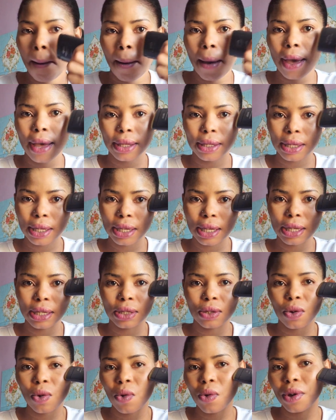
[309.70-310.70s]
I think
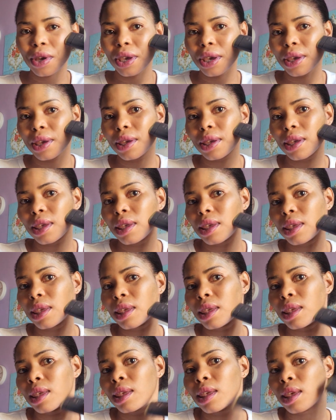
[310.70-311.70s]
it's okay.
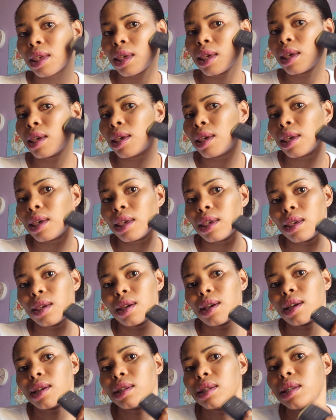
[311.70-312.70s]
You
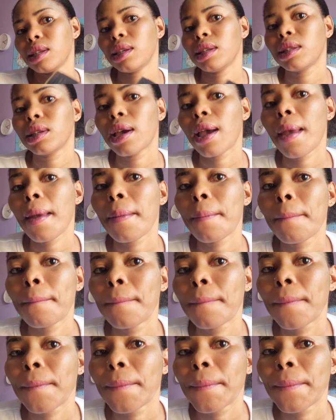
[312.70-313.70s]
can see it, guys.
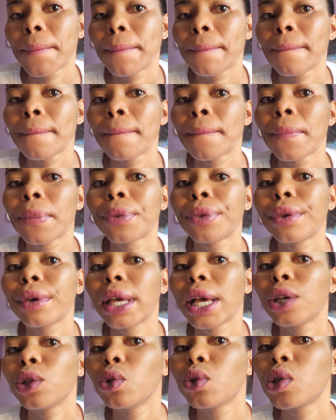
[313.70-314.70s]
You
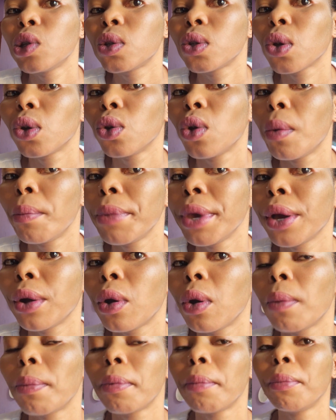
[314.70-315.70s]
can use it on your
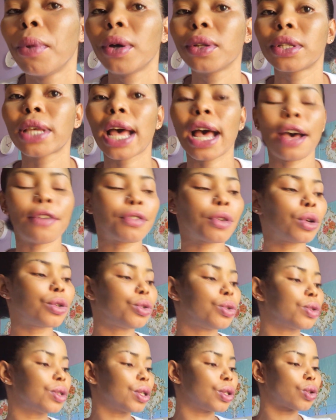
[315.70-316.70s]
makeup, but I have not
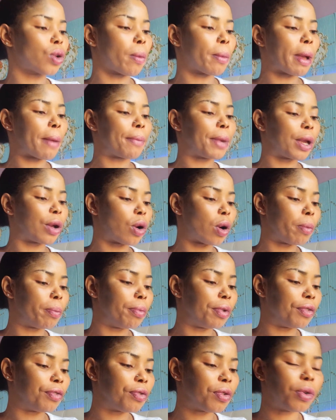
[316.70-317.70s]
used it on my makeup
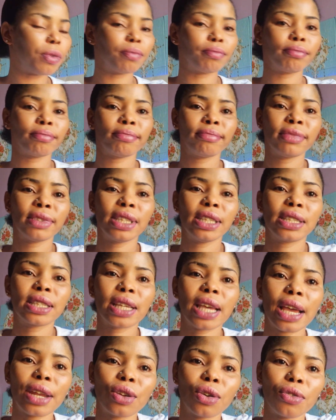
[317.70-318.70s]
before. It
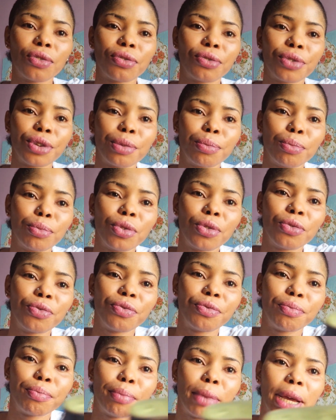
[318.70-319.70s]
kind of removed
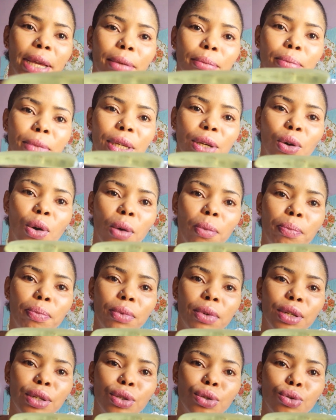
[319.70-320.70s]
my makeup
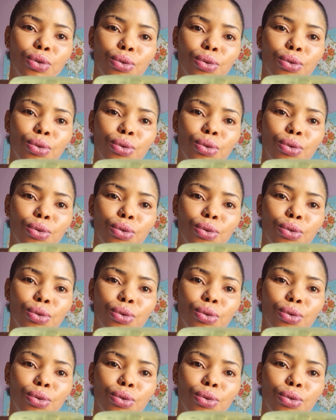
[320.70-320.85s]
little.